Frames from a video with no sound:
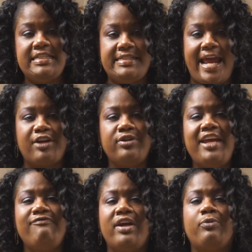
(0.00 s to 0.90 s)

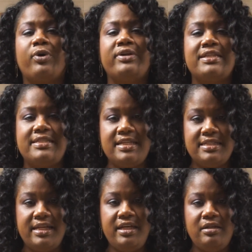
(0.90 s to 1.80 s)
Saturday, February
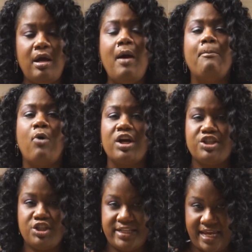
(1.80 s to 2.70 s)
16th, March
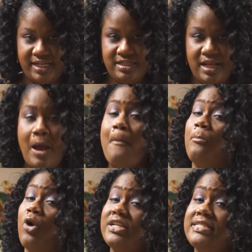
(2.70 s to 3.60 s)

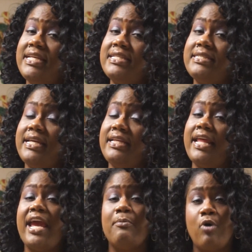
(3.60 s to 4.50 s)
2nd, March
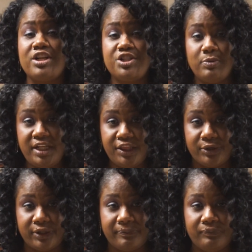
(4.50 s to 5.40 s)
16th, and March
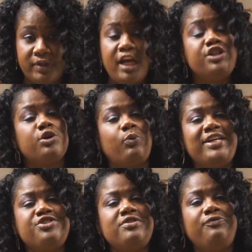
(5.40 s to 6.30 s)
23rd. To
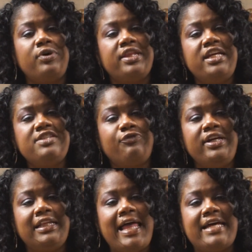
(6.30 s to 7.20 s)
register for these
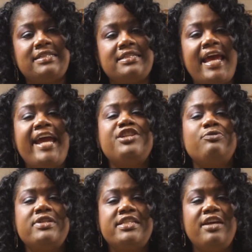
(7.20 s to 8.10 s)
free classes and
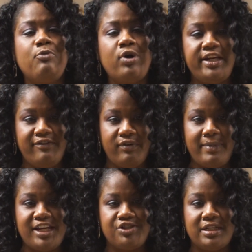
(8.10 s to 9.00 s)
to receive more
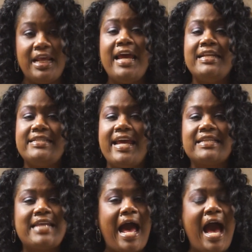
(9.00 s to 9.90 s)
information,
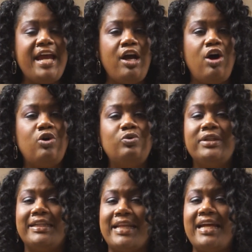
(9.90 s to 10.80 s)
text
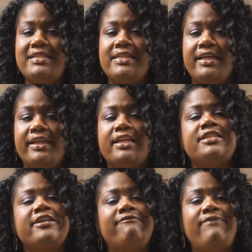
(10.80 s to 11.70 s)
IOWN 19
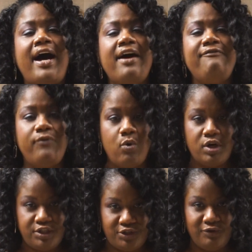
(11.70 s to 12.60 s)
to
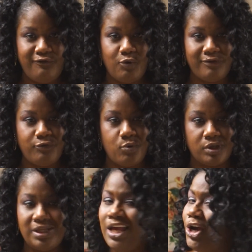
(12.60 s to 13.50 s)

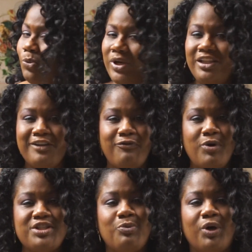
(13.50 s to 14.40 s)
54244. We look
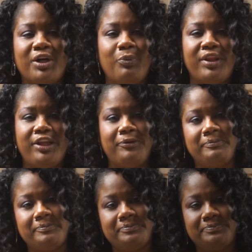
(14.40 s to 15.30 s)
forward to working with
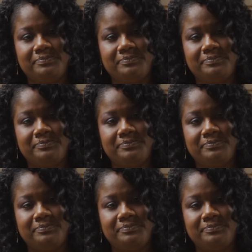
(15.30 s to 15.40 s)
you.